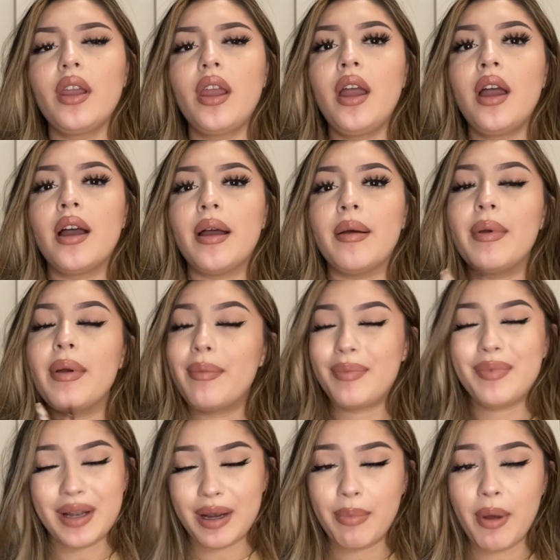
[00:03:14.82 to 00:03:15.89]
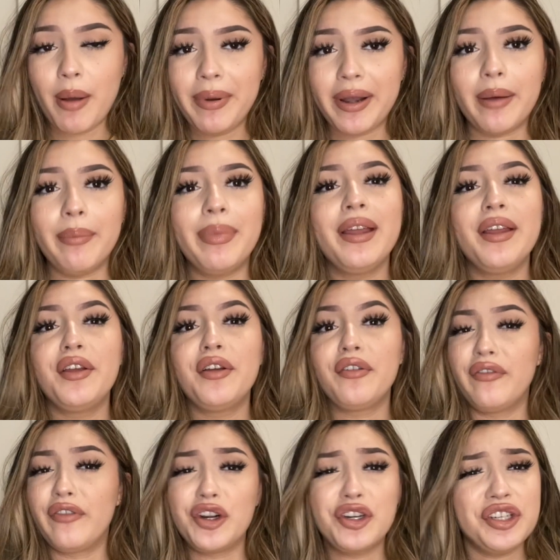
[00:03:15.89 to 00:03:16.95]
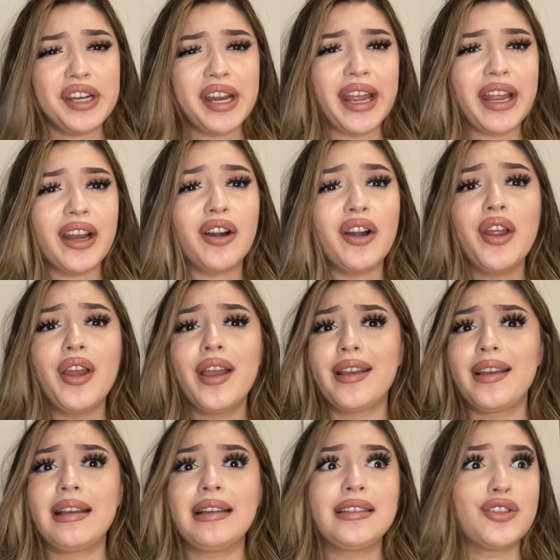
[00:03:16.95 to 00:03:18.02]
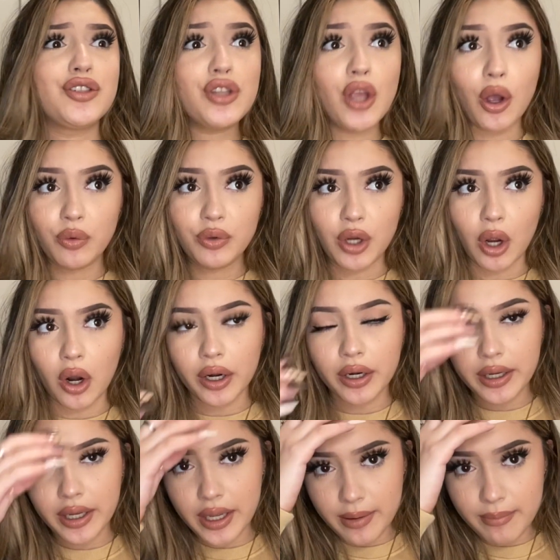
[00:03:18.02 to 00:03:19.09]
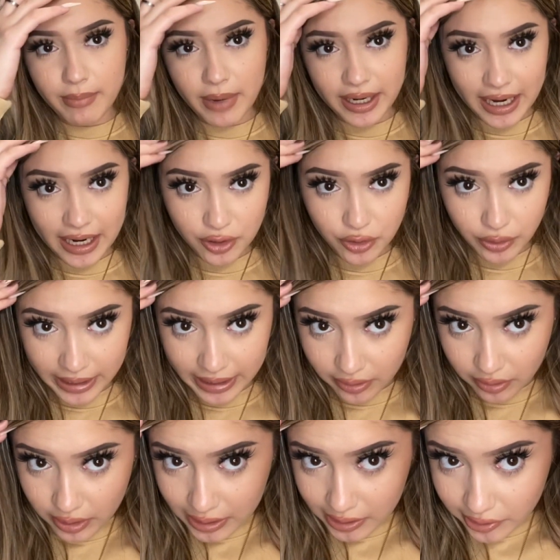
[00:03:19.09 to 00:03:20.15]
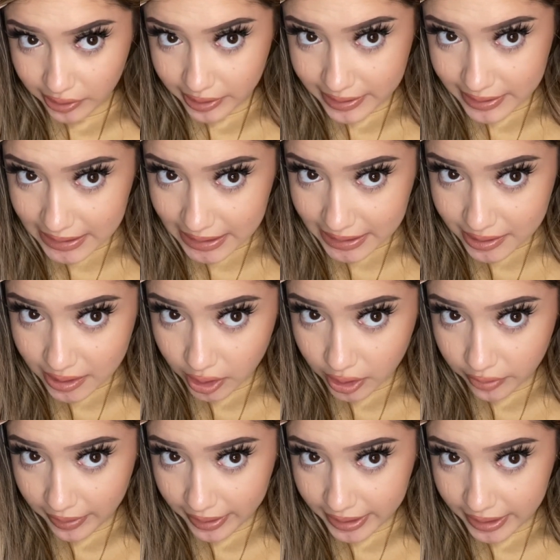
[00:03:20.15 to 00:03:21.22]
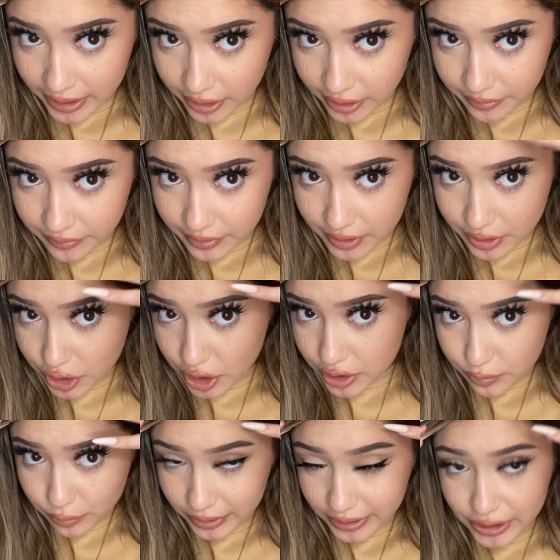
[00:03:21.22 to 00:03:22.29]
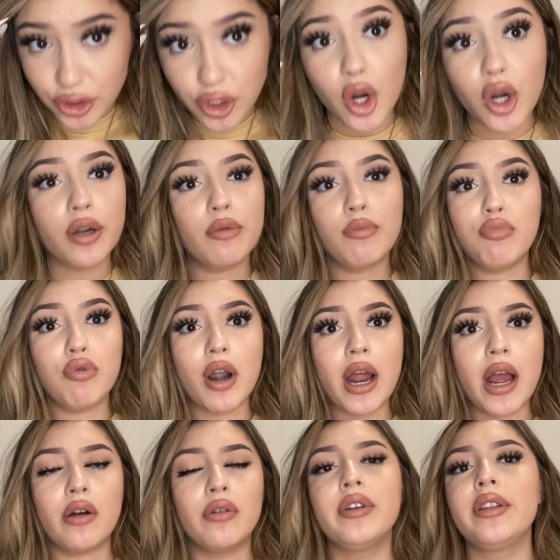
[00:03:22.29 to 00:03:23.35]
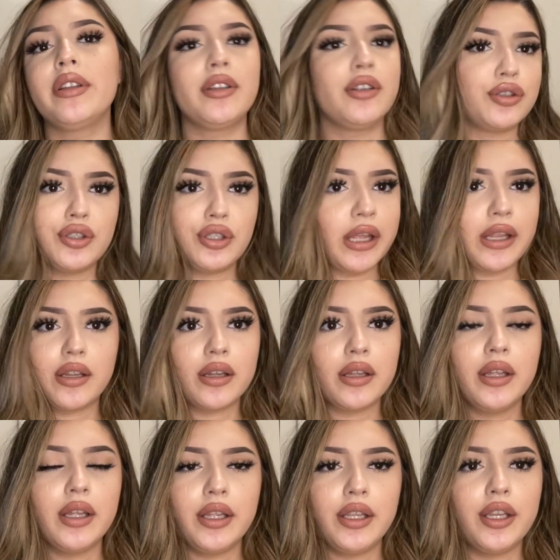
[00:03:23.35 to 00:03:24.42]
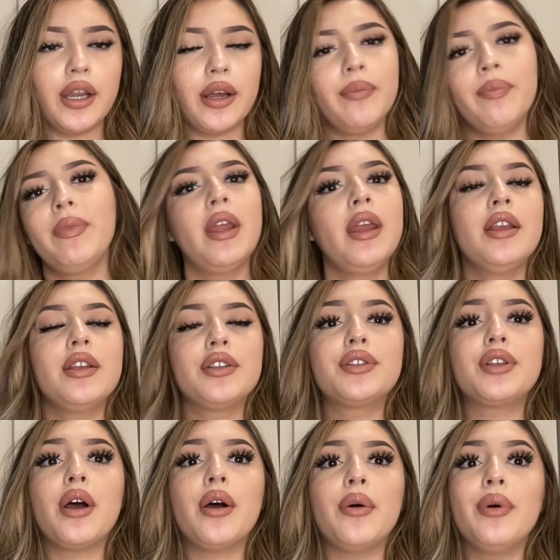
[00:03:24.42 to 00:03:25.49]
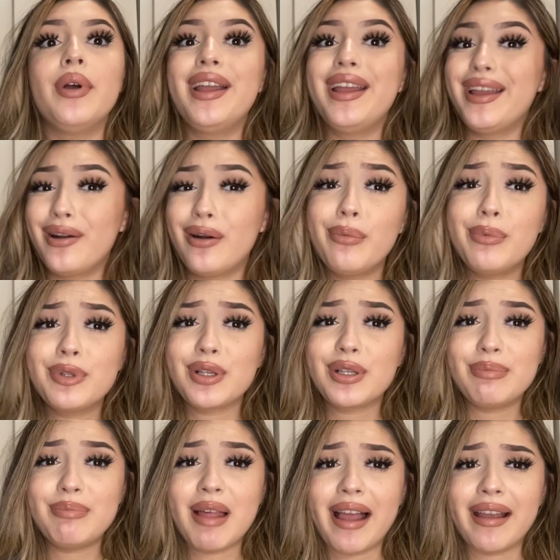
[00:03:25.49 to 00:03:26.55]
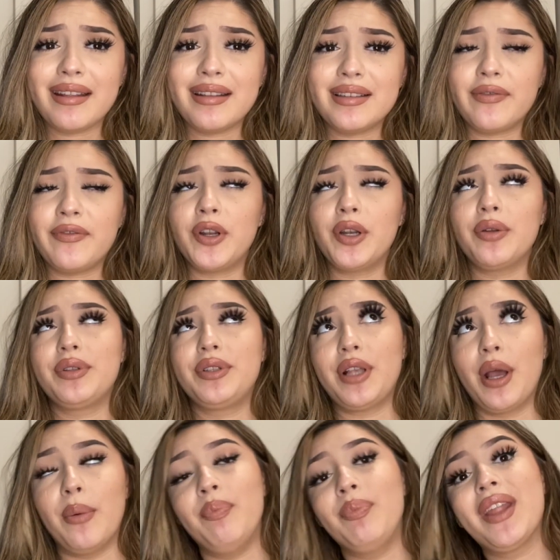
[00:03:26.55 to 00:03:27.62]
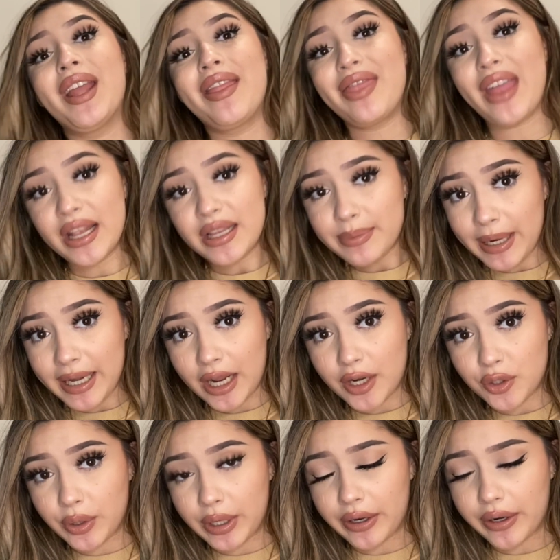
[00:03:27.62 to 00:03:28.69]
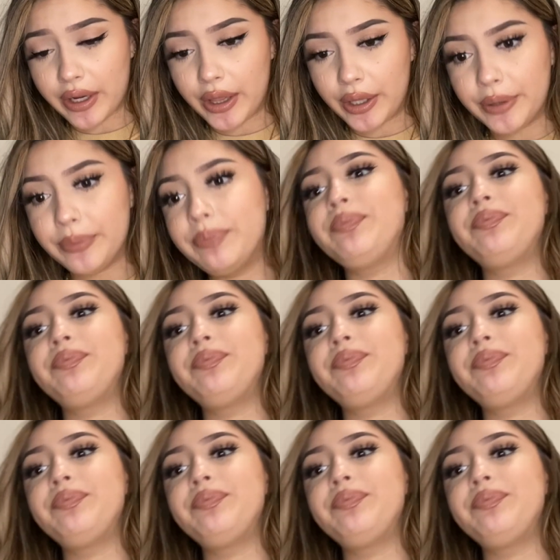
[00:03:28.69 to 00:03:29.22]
But I'll pop it up, virgin hair, so dark. My natural hair color is this color right here. It's just really dark brown. There's like, you know, so it almost looks black in some photos. So that's my natural hair color.